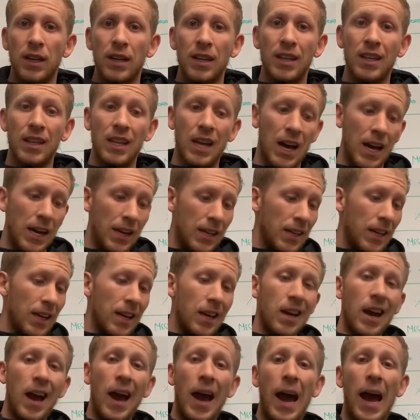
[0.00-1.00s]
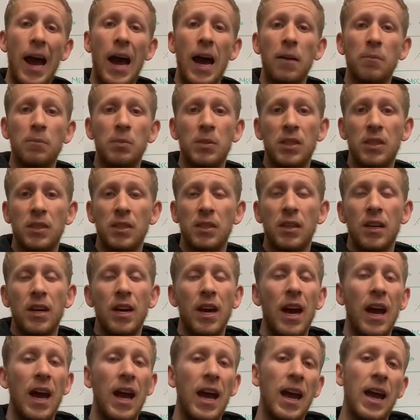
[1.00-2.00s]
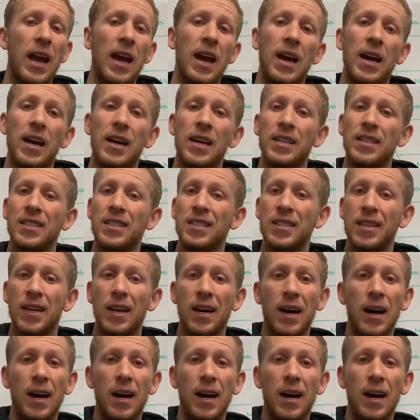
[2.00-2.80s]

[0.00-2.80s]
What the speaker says: like apps and